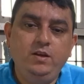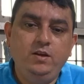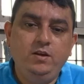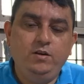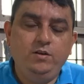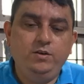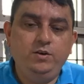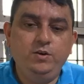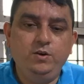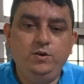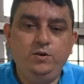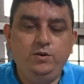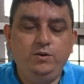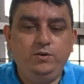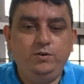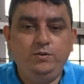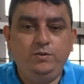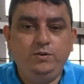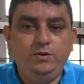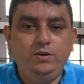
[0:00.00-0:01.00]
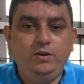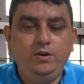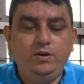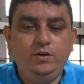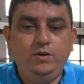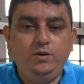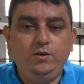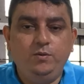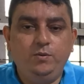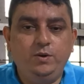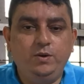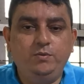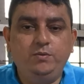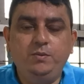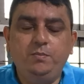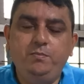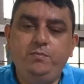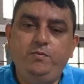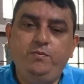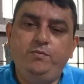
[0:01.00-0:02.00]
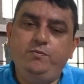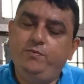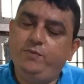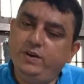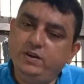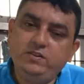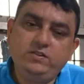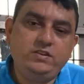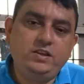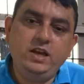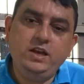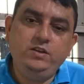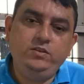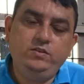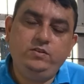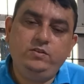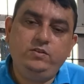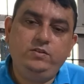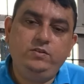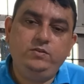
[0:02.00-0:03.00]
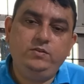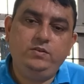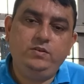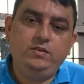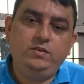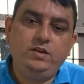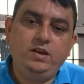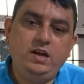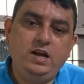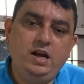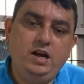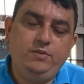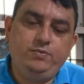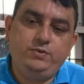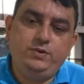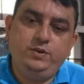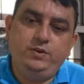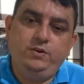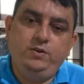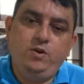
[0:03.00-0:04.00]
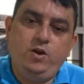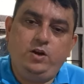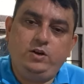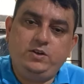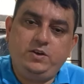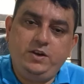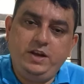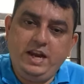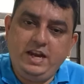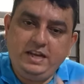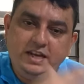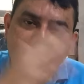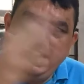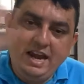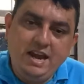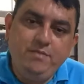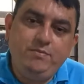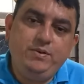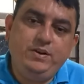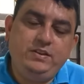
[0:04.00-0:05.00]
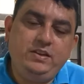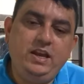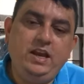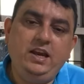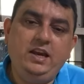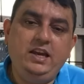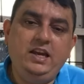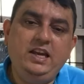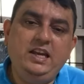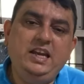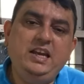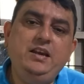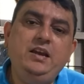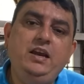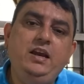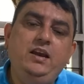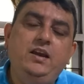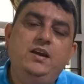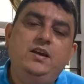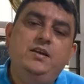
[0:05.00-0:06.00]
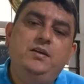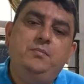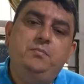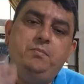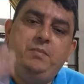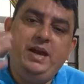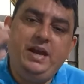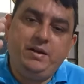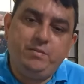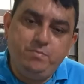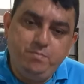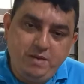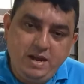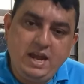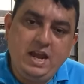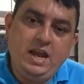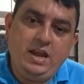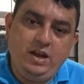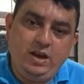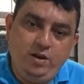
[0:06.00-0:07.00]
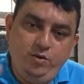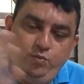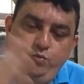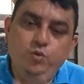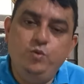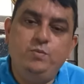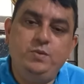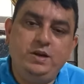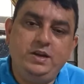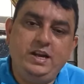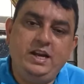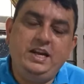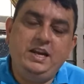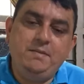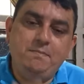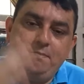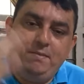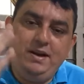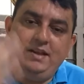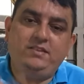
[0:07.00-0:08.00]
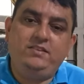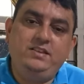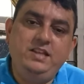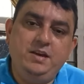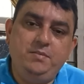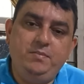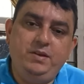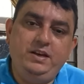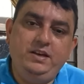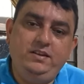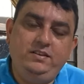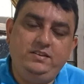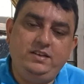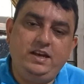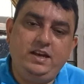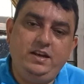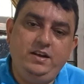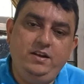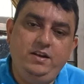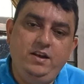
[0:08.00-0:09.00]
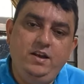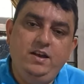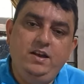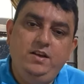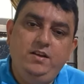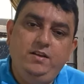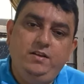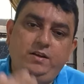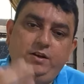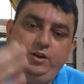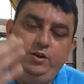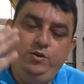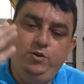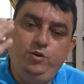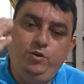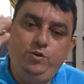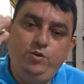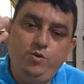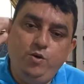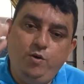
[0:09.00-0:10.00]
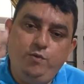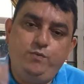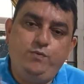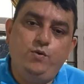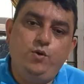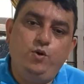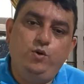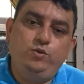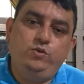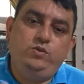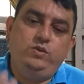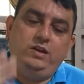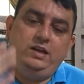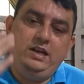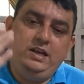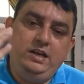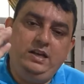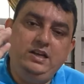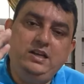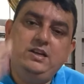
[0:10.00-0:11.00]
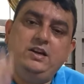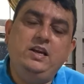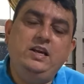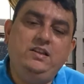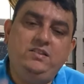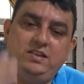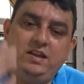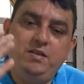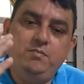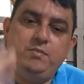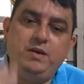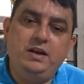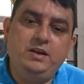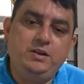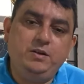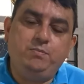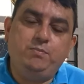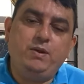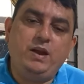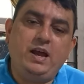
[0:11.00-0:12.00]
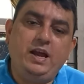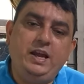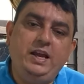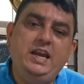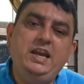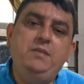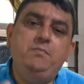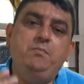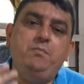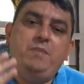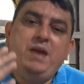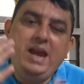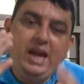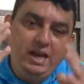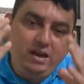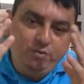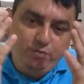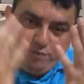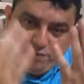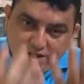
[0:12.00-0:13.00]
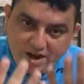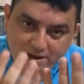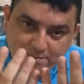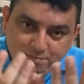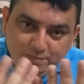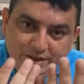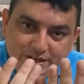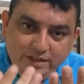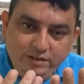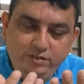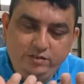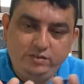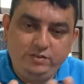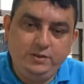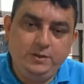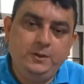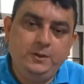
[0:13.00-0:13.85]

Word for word: You know, one of the first things after God creating everything, He made man and woman and He blessed them and He said, you know, go forth, increase and multiply. He made families.